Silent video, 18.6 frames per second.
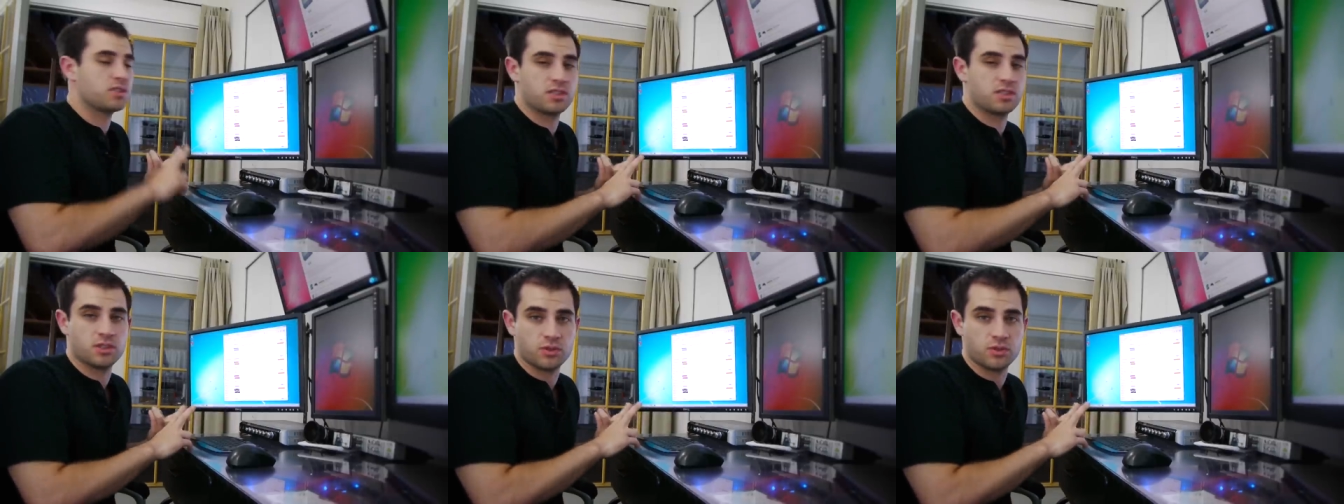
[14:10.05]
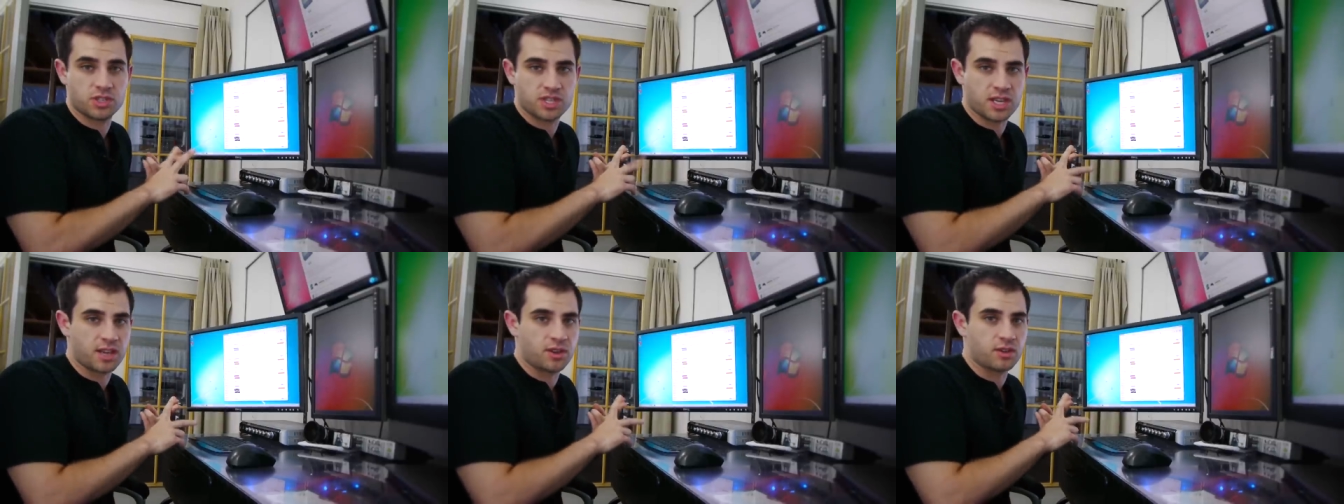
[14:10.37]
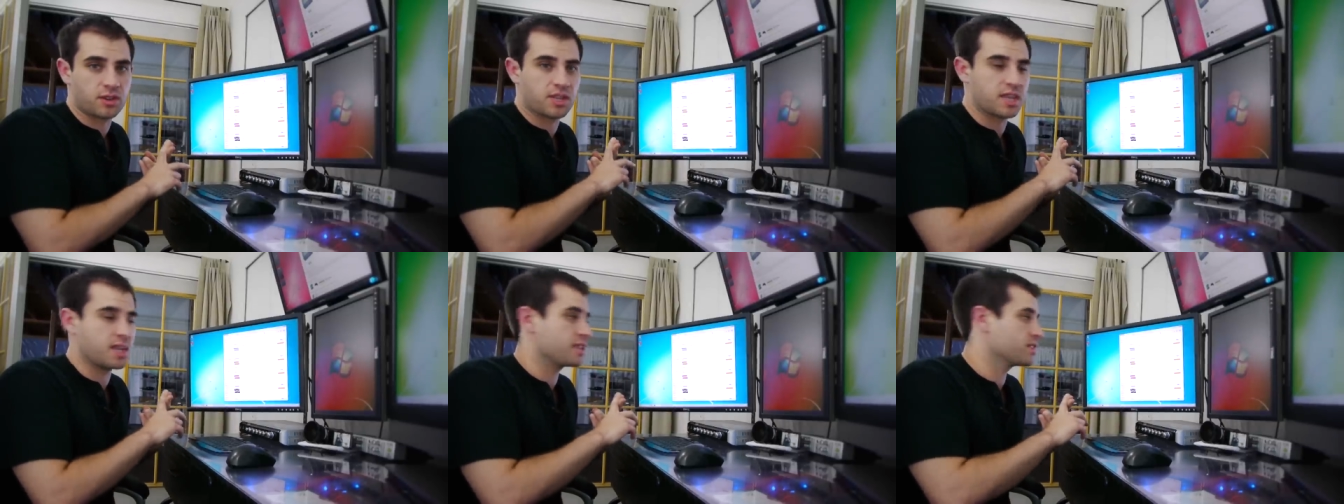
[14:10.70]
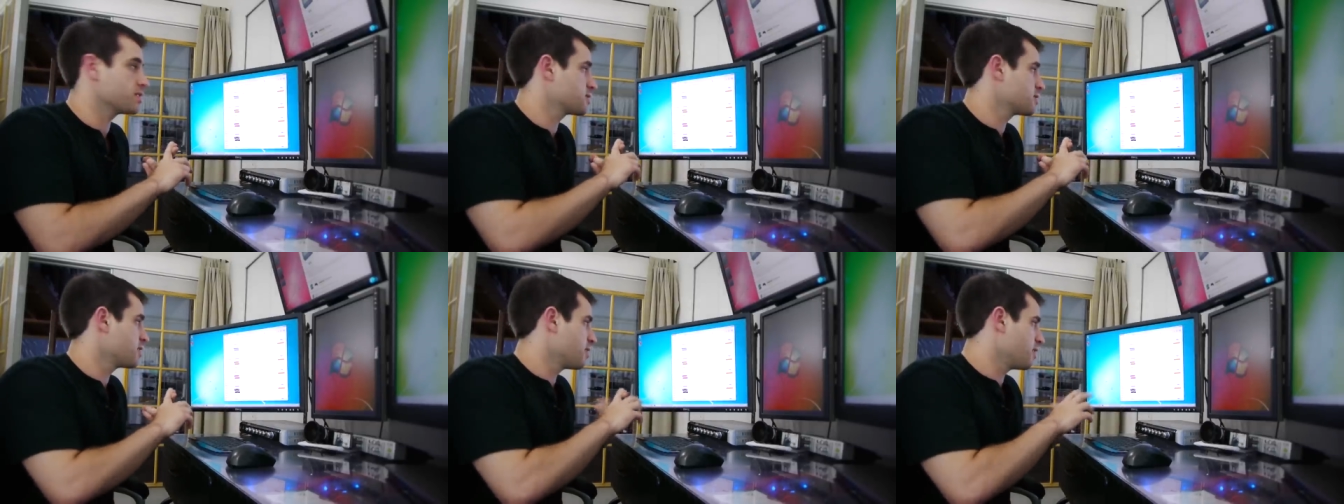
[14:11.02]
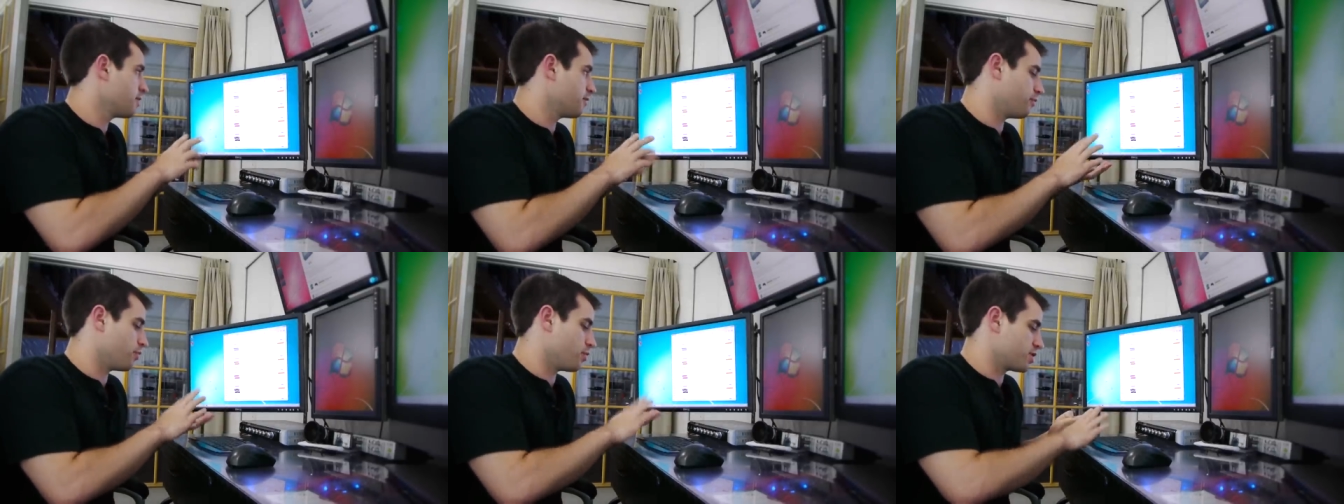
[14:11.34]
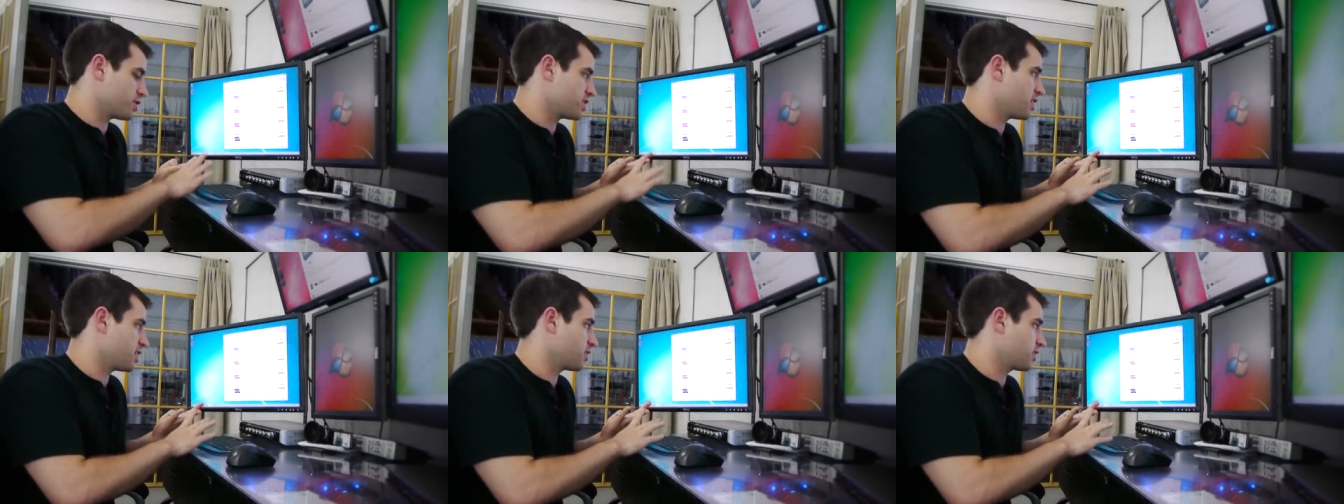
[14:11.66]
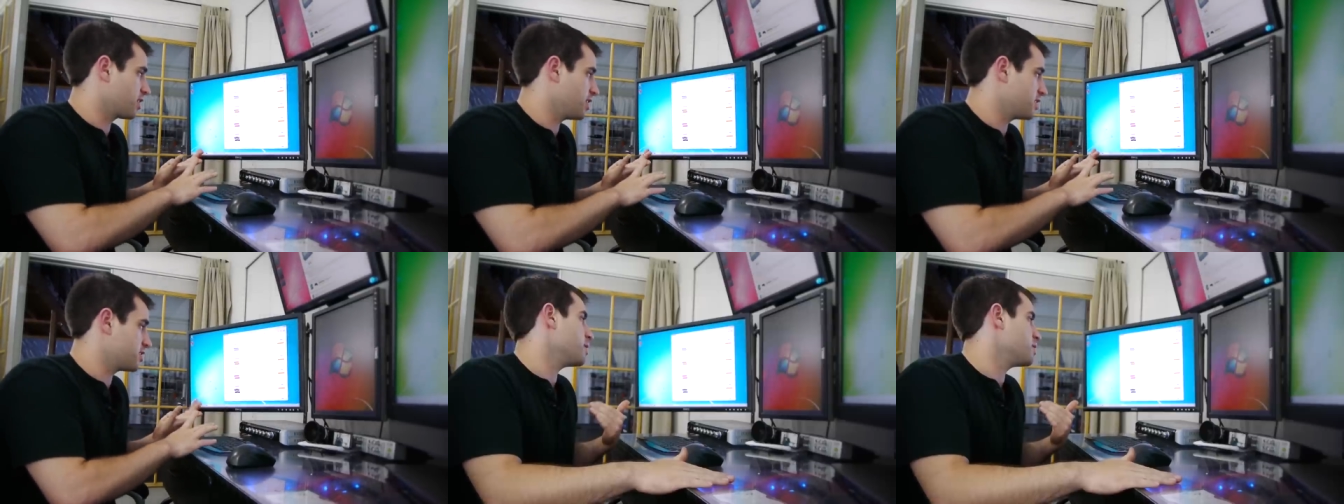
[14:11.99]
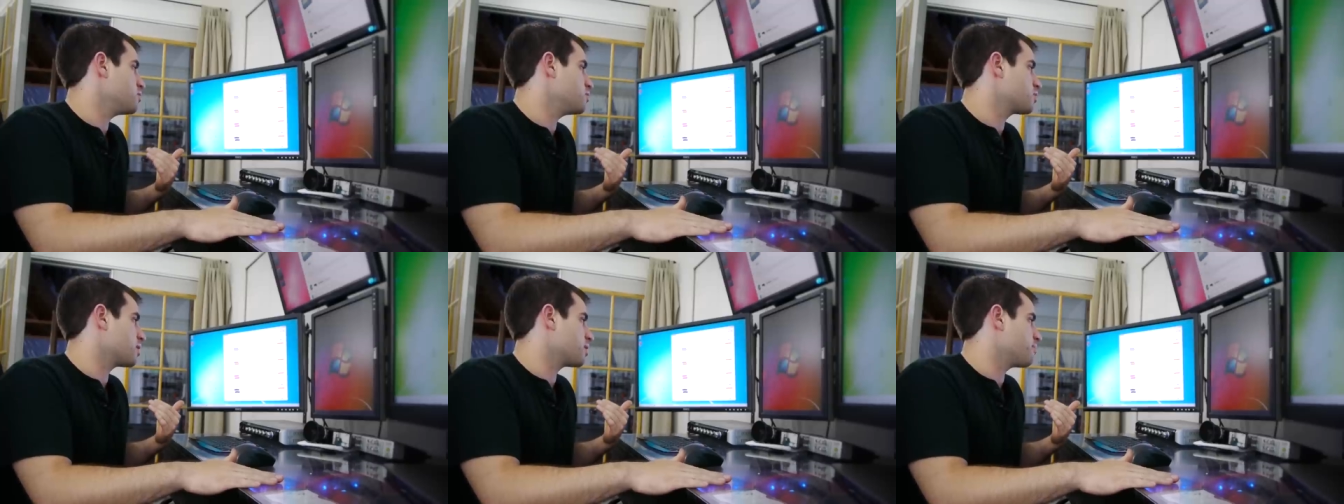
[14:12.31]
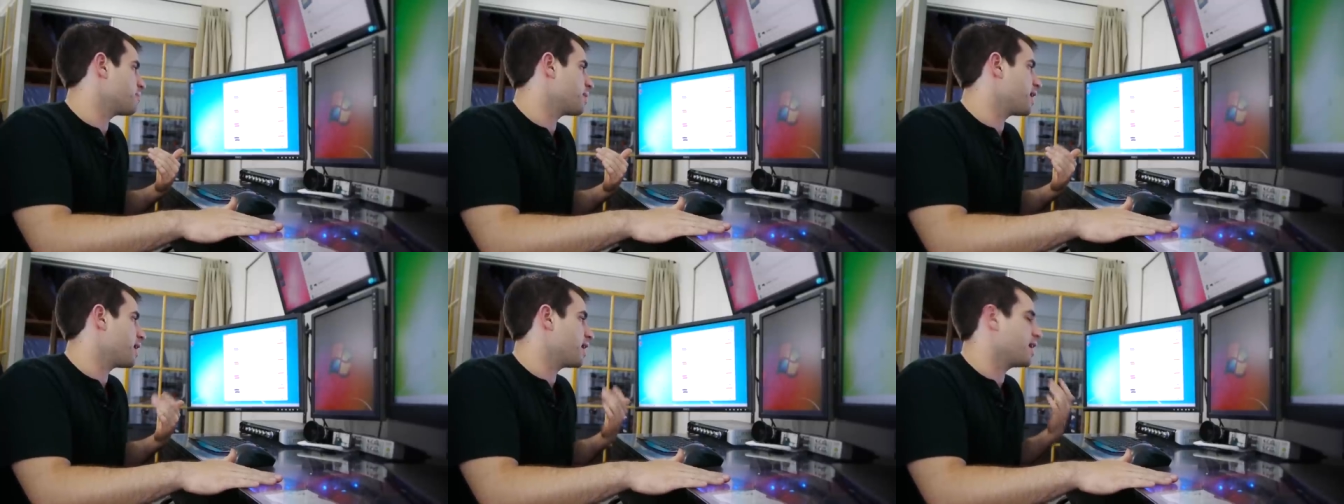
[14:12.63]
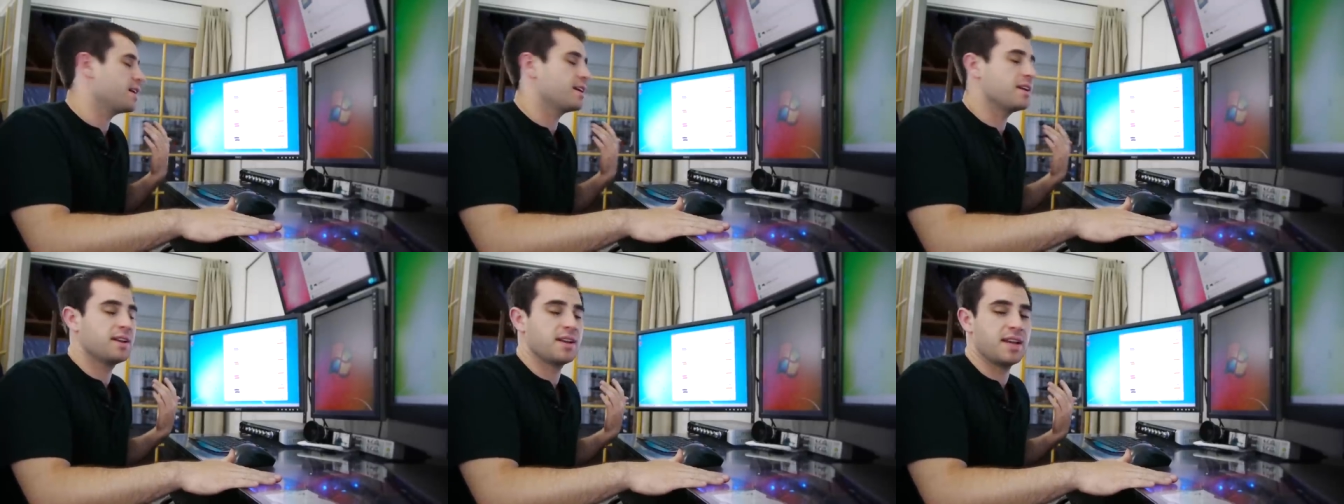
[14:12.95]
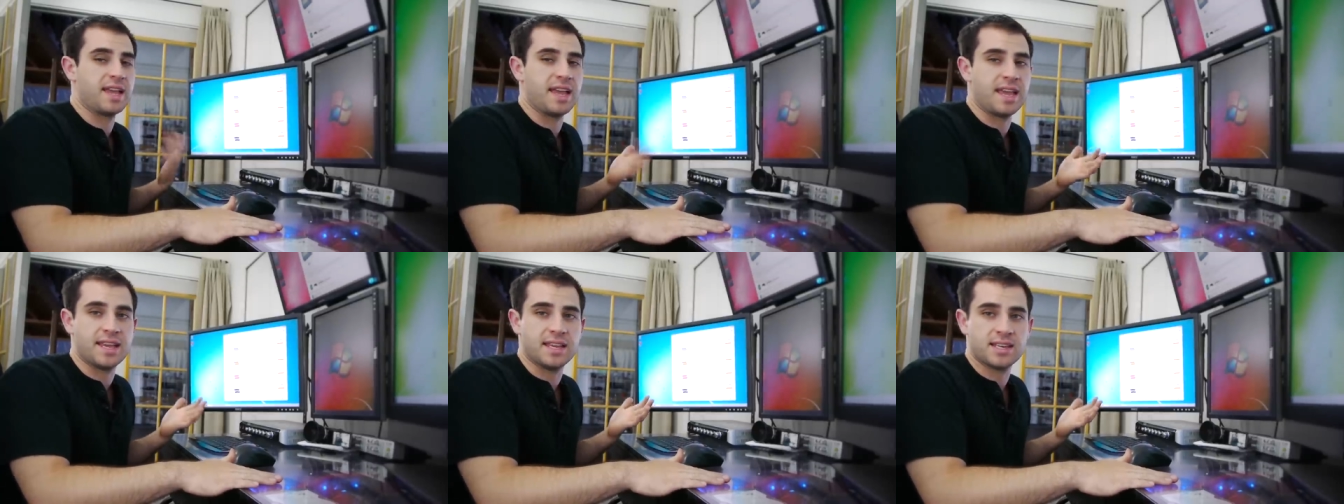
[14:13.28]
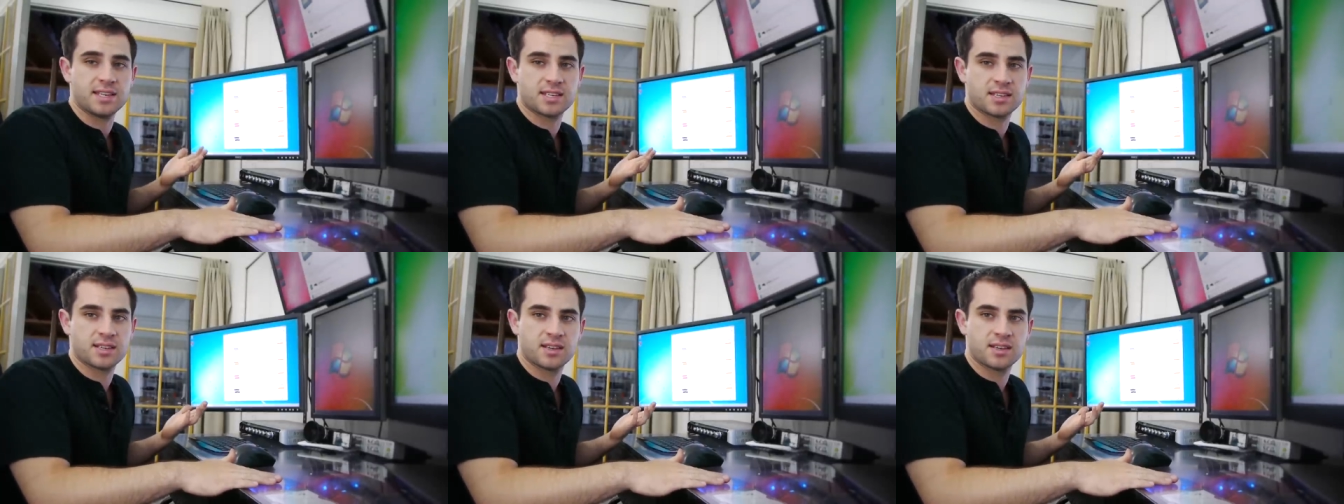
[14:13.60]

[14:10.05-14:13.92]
two channel kits, four channel kits. You can buy eight